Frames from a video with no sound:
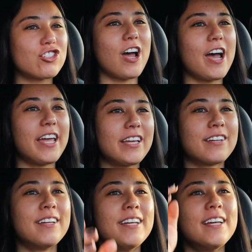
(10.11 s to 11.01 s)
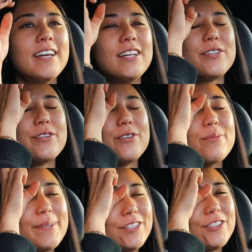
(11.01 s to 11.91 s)
trying
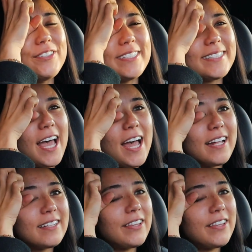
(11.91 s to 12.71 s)
to build that